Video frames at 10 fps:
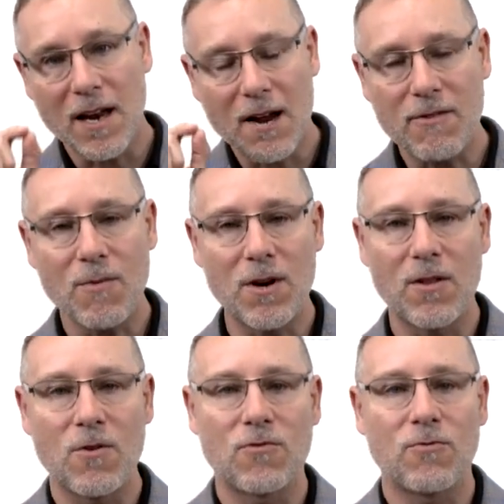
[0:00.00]
every one of
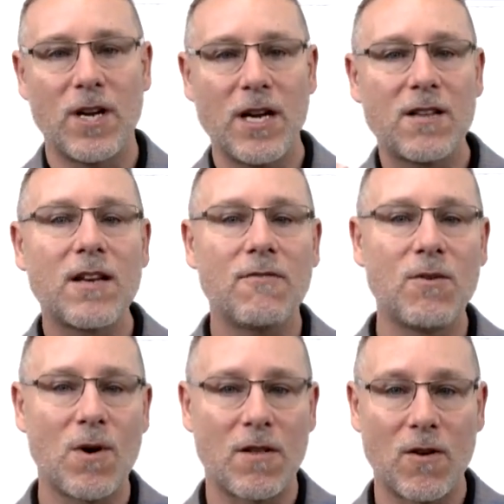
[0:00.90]
those reads and every
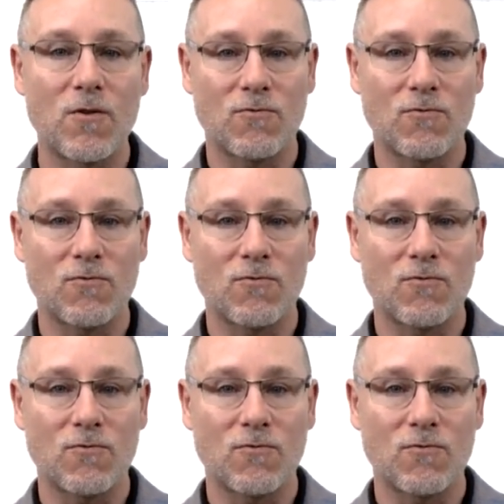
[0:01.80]
one of those